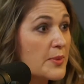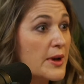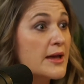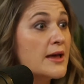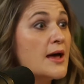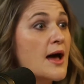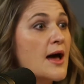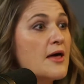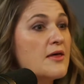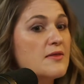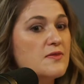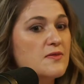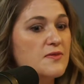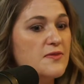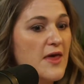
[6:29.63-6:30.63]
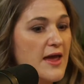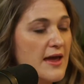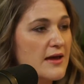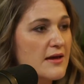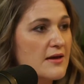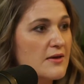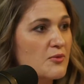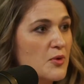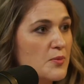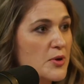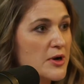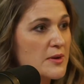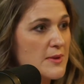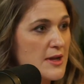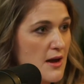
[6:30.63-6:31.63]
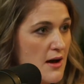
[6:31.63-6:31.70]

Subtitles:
but they were putting me